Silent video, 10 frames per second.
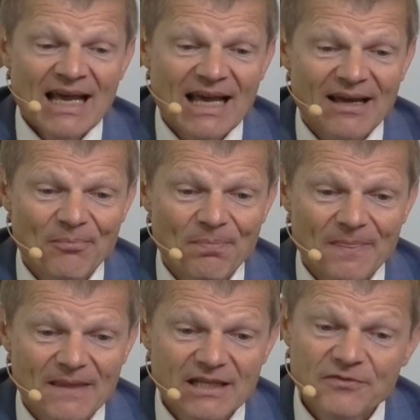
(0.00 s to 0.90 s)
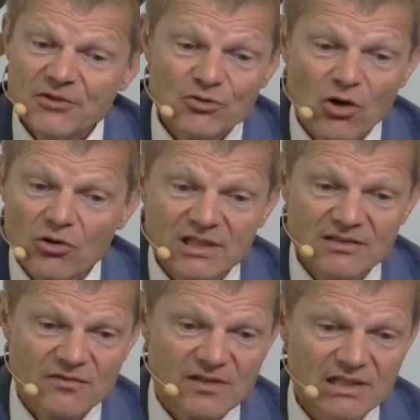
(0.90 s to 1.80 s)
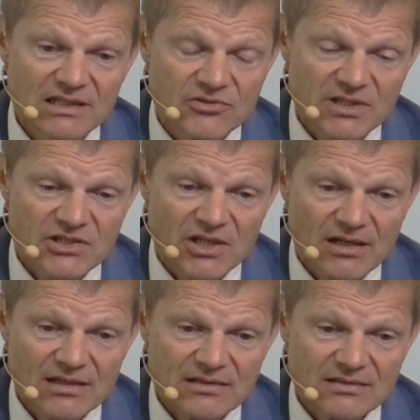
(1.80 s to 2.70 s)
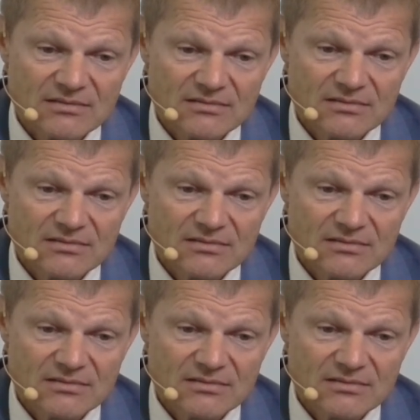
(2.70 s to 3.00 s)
If you go into the literature,